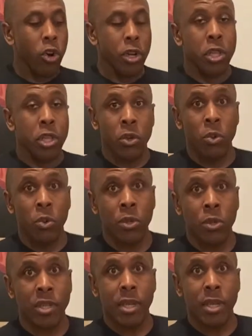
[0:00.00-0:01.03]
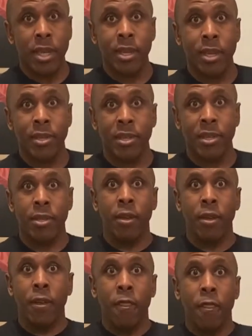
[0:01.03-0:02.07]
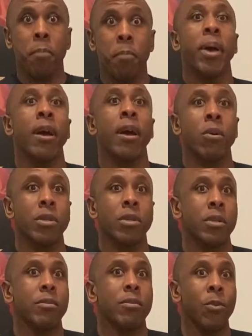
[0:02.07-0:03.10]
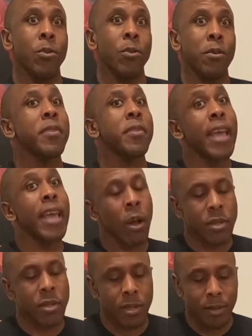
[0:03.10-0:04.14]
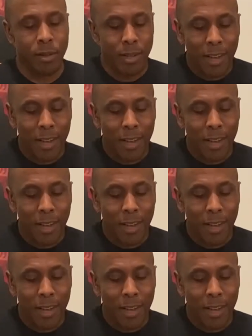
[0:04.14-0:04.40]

going to use is the pound or the ounce.